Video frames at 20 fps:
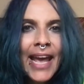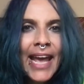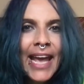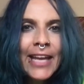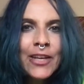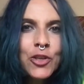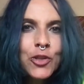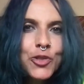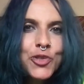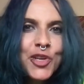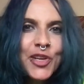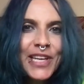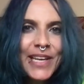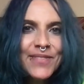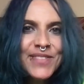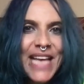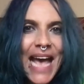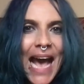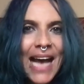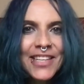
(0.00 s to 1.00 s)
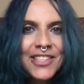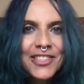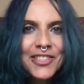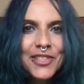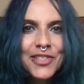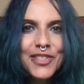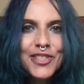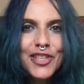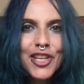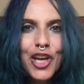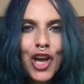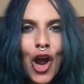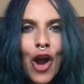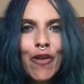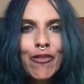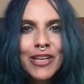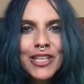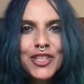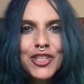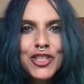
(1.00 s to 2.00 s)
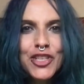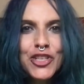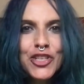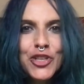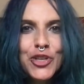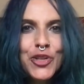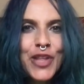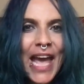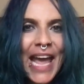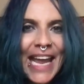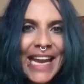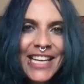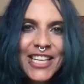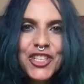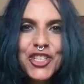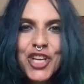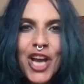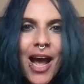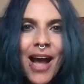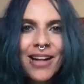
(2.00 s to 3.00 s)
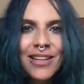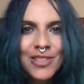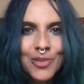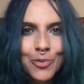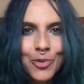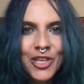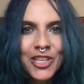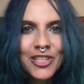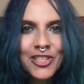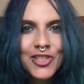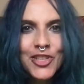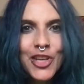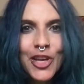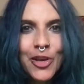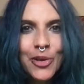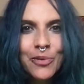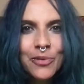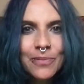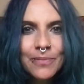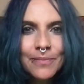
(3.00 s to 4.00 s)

It also gives adults the courage to do their inner child work too.